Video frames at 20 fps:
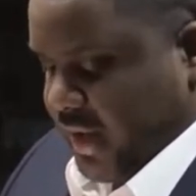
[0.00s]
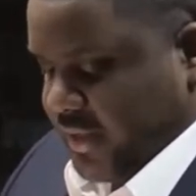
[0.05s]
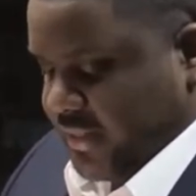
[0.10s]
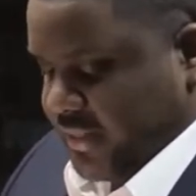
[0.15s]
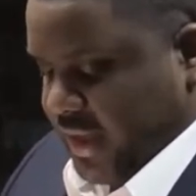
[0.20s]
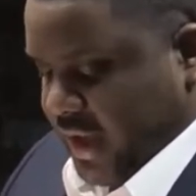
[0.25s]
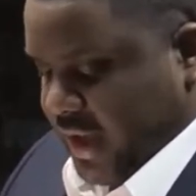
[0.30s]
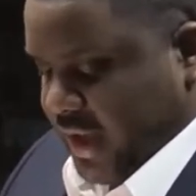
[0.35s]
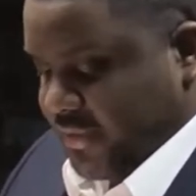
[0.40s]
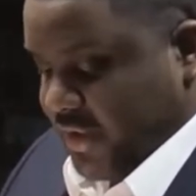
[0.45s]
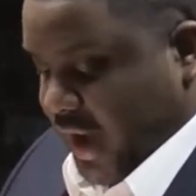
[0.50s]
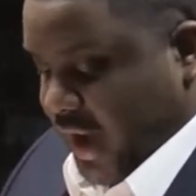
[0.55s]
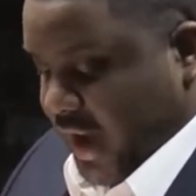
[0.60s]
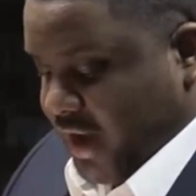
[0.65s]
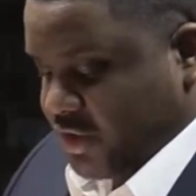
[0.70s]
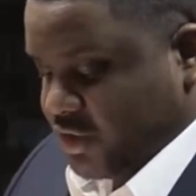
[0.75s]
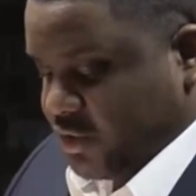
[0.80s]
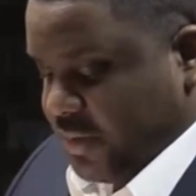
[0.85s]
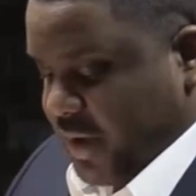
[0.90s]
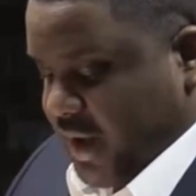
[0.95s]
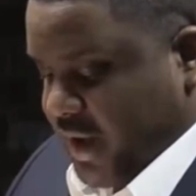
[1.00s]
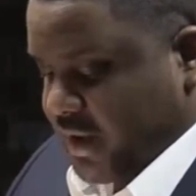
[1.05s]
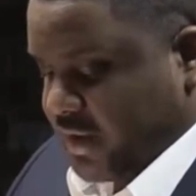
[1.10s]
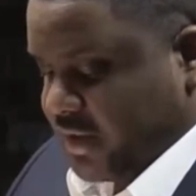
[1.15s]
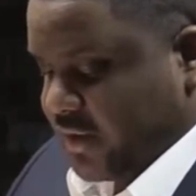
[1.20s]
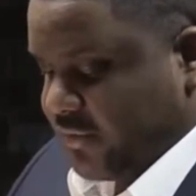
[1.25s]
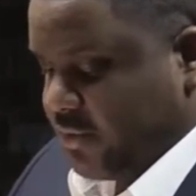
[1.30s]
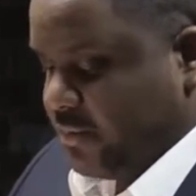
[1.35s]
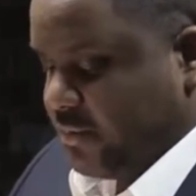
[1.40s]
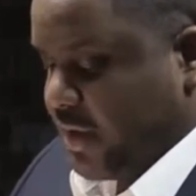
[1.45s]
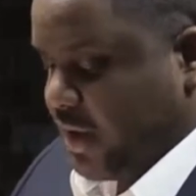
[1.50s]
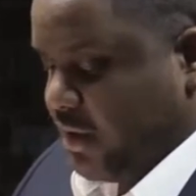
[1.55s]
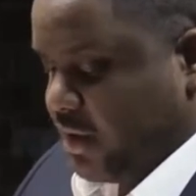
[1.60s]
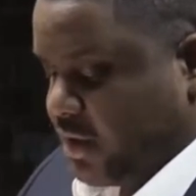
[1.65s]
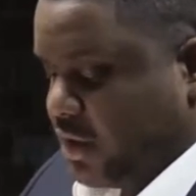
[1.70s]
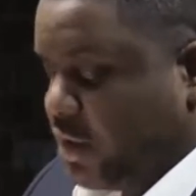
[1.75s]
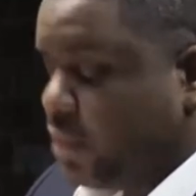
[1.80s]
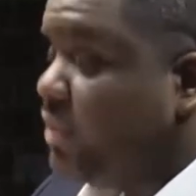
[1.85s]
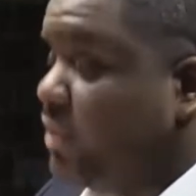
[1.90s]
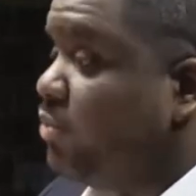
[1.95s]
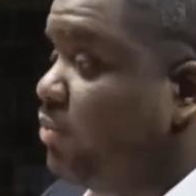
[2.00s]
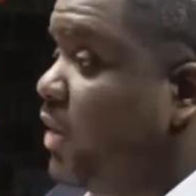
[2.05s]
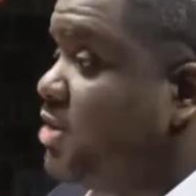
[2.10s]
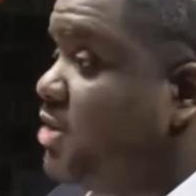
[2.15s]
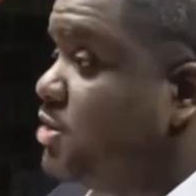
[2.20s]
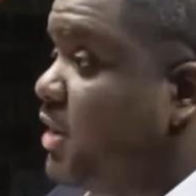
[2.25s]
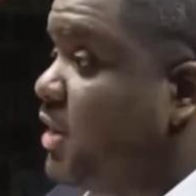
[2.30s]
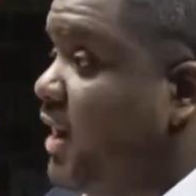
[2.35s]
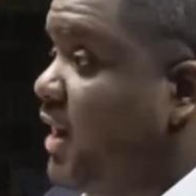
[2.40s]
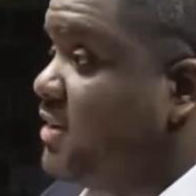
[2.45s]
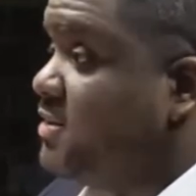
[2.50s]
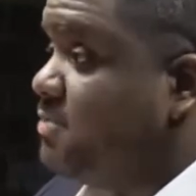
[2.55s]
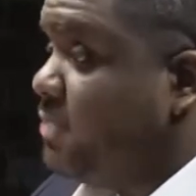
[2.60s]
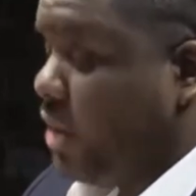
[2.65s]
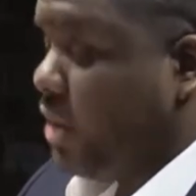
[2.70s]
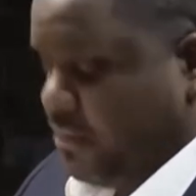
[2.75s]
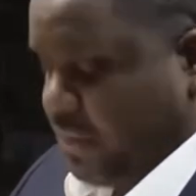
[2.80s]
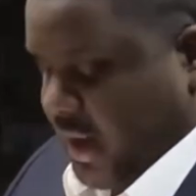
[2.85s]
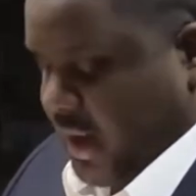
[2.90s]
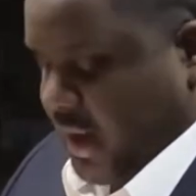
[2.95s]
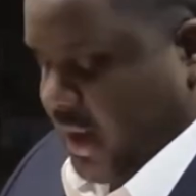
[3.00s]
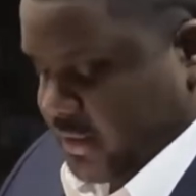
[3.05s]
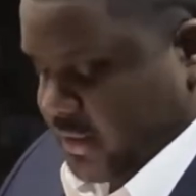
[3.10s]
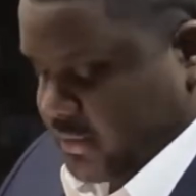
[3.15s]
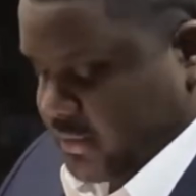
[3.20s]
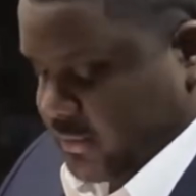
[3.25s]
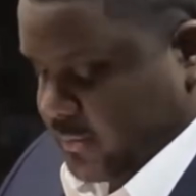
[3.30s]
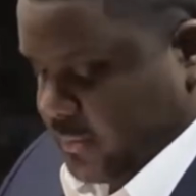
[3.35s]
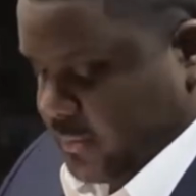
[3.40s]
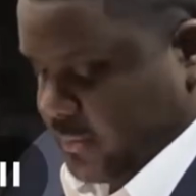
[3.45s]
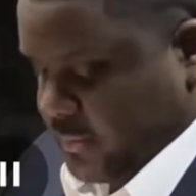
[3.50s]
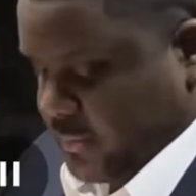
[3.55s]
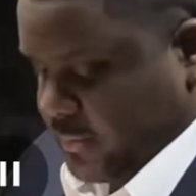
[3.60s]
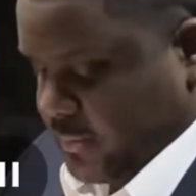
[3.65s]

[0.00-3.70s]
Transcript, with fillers: and the occupying of America with racialized male bodies.